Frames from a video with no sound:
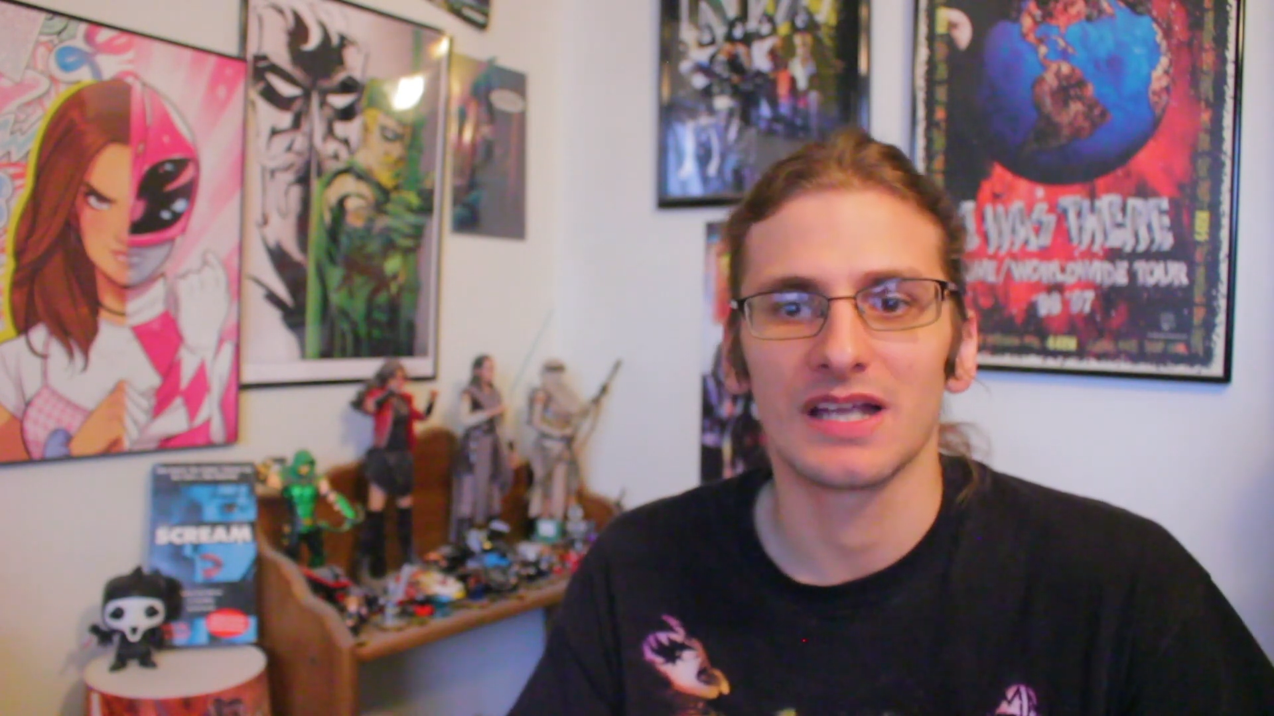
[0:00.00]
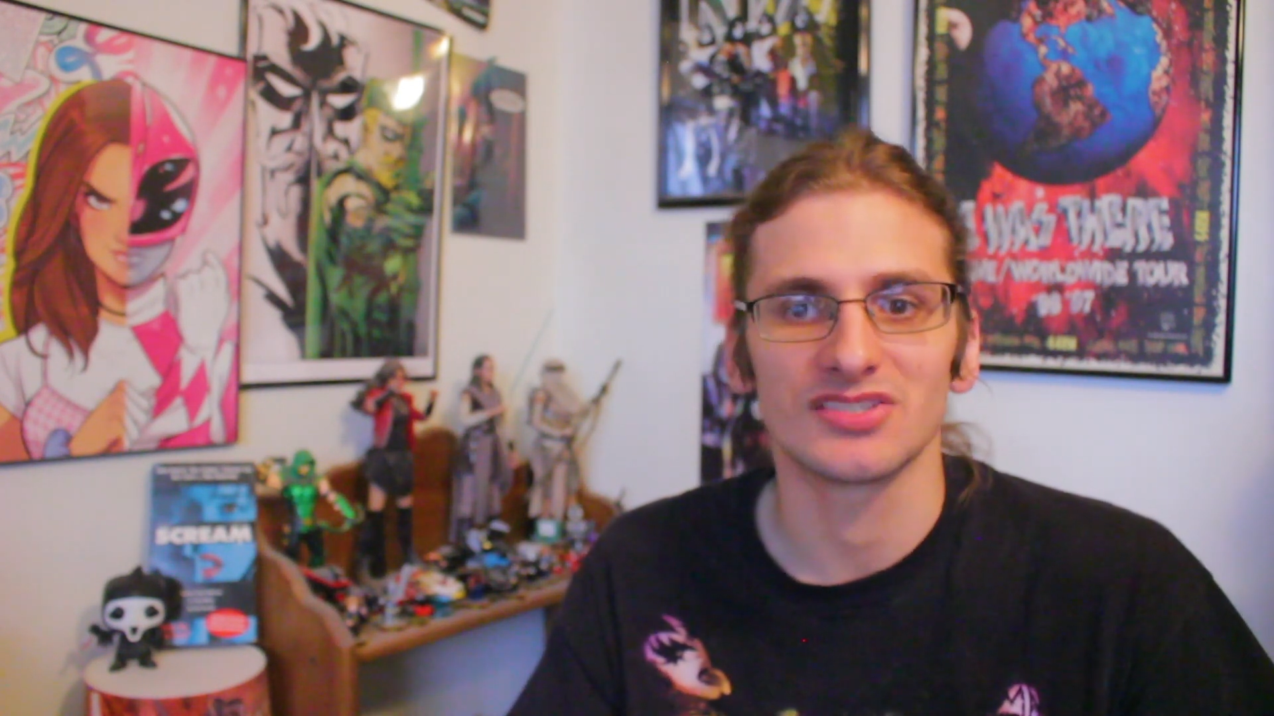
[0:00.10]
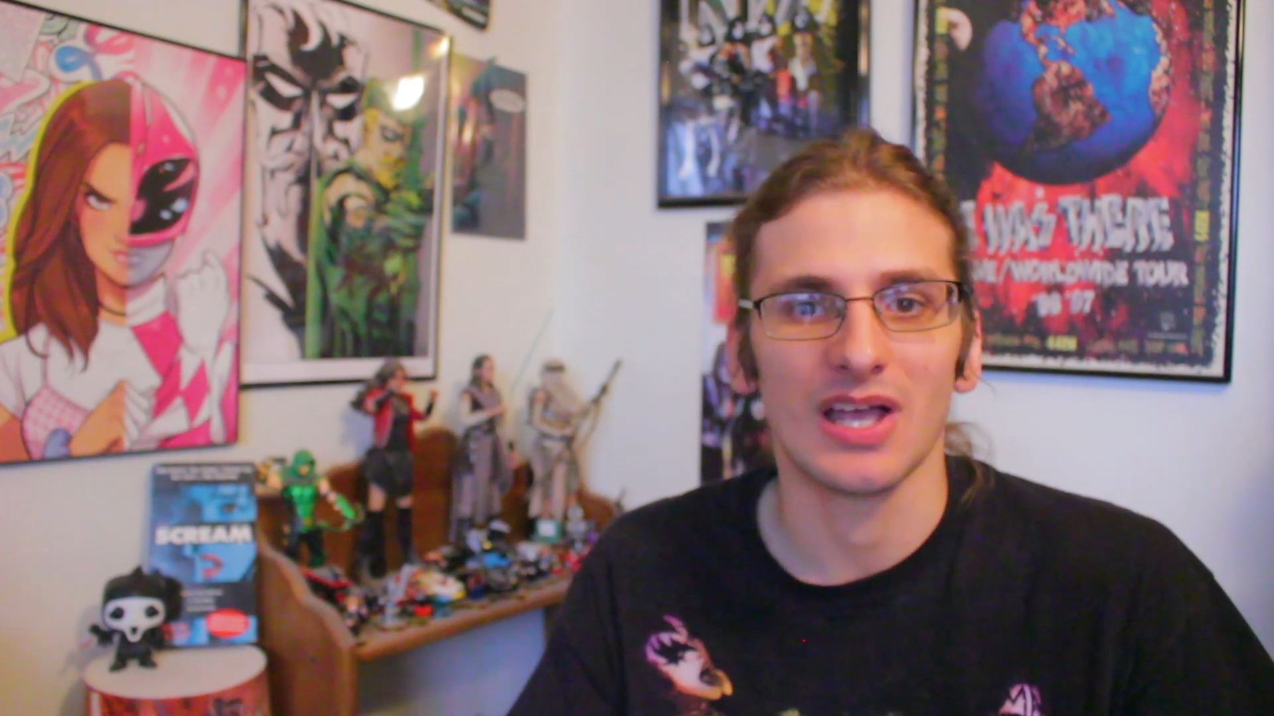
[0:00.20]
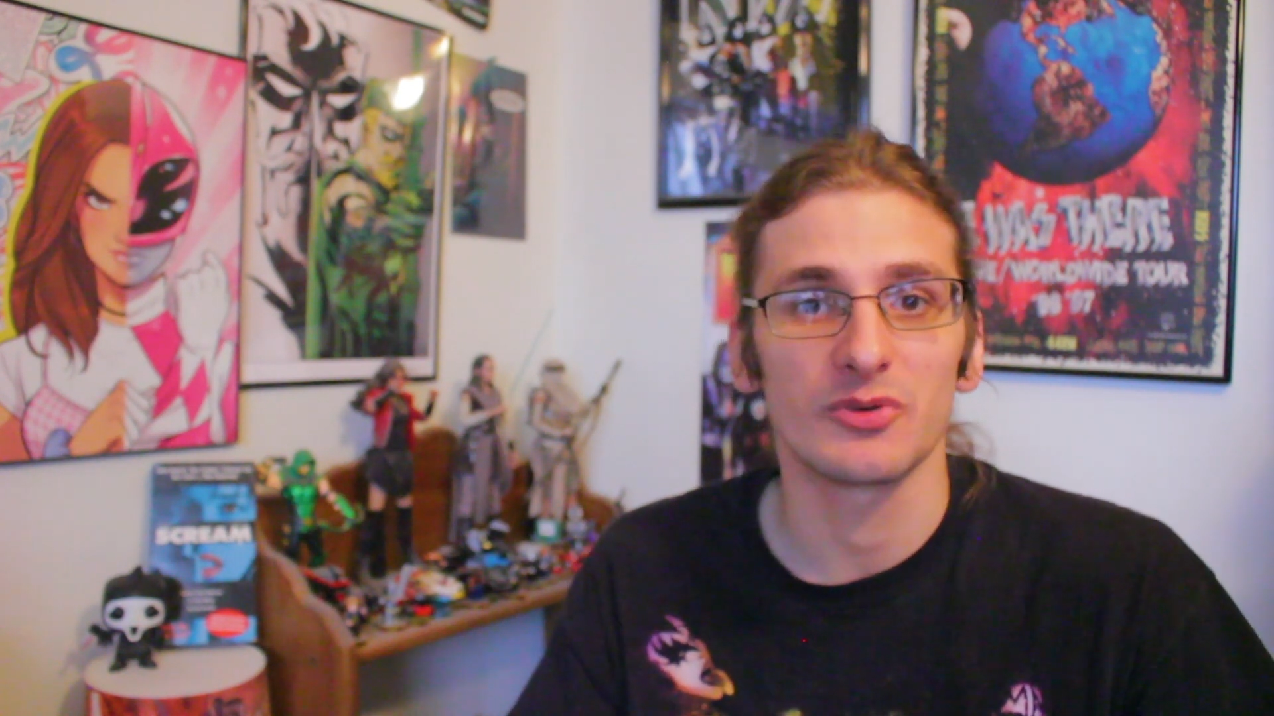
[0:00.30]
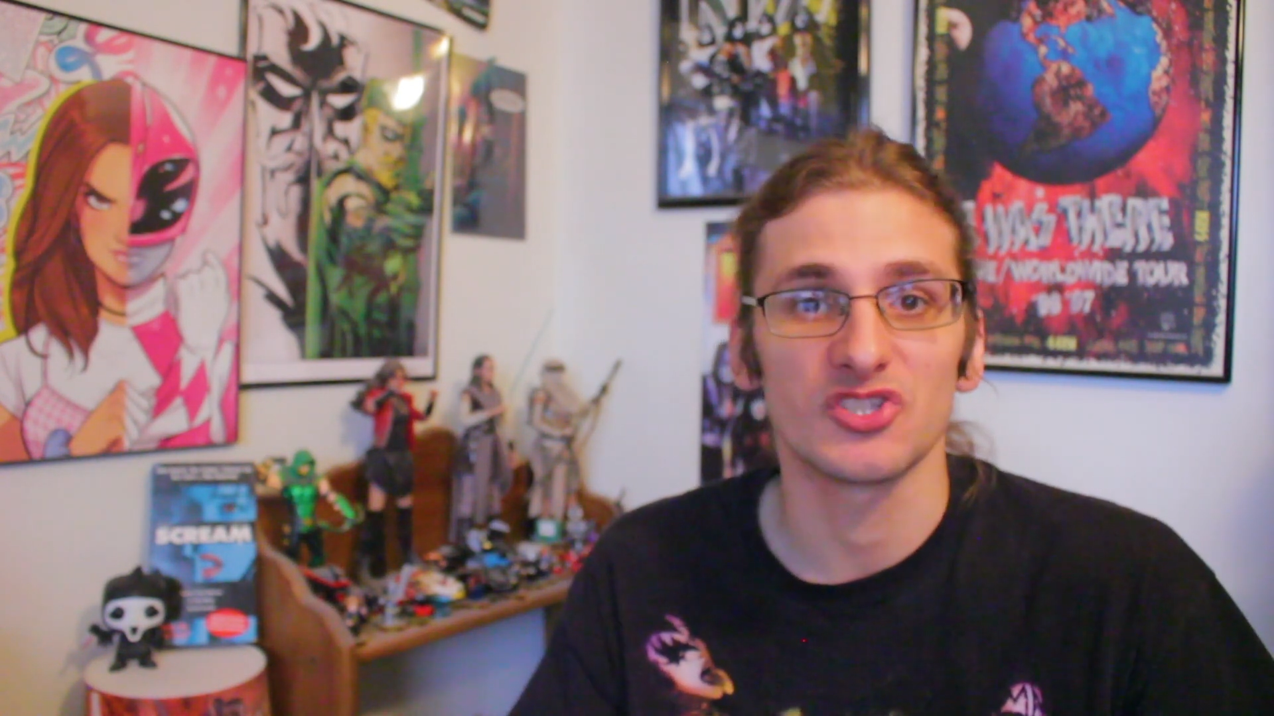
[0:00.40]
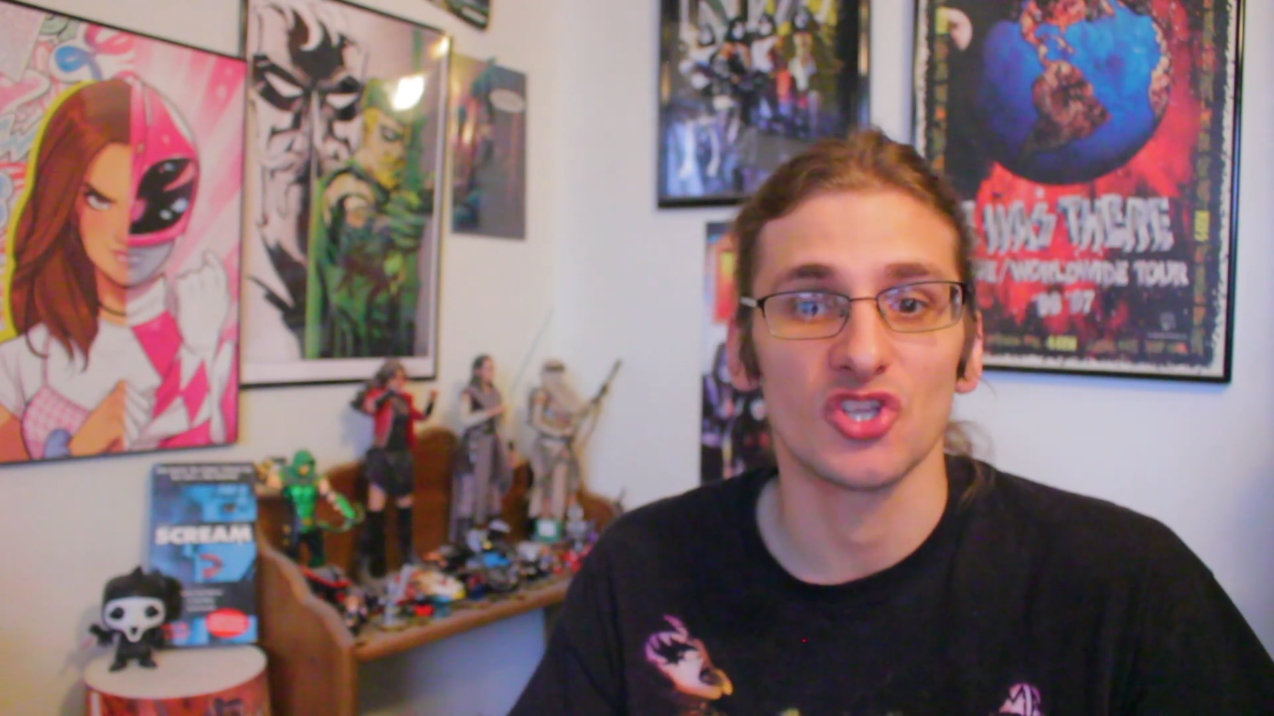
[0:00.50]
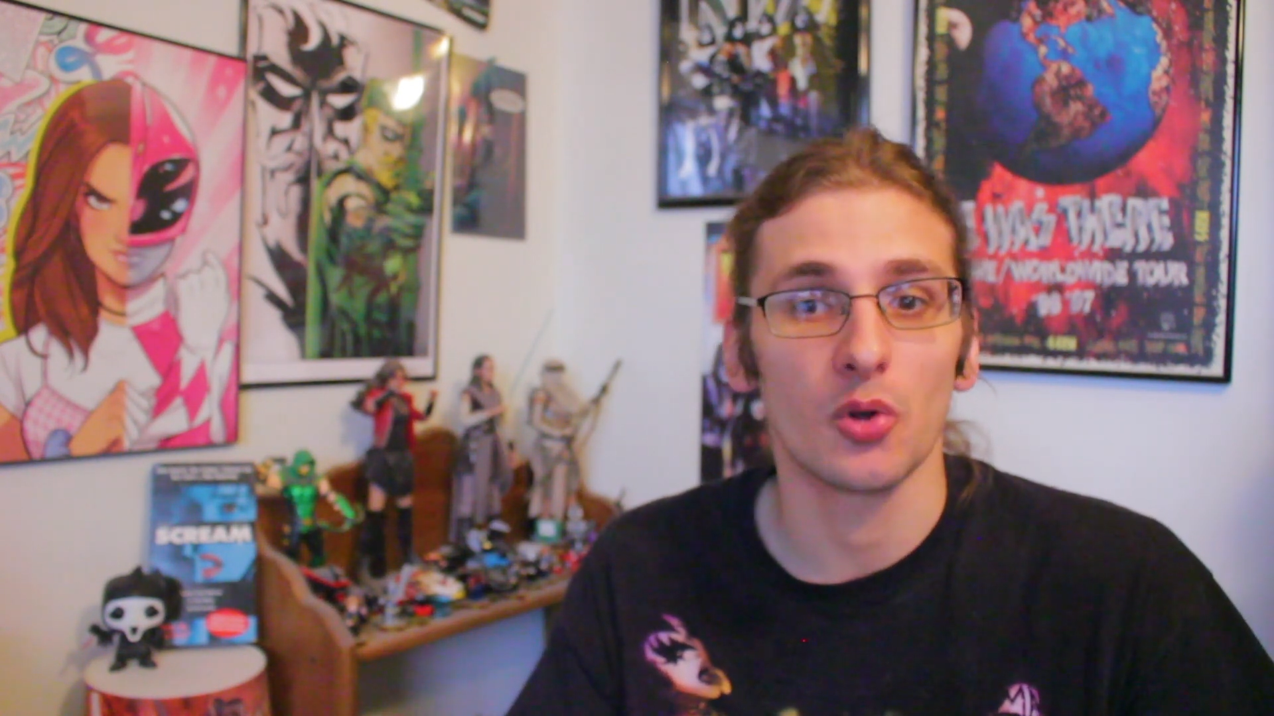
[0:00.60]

I was so